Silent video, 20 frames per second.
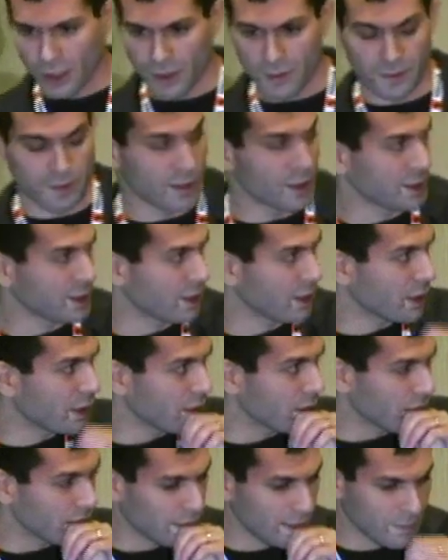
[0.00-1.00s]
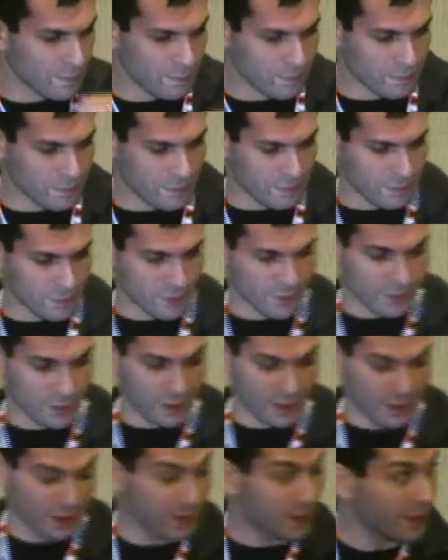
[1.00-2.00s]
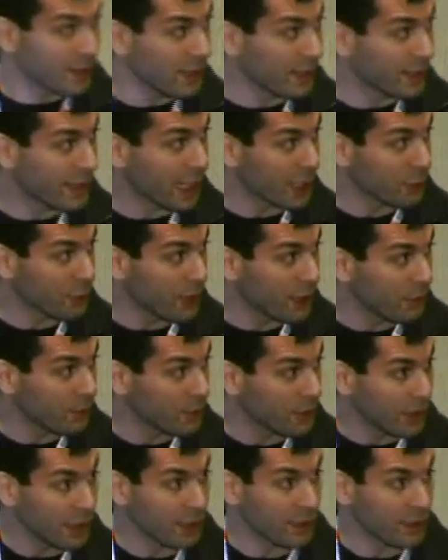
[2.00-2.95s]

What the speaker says: this little diagram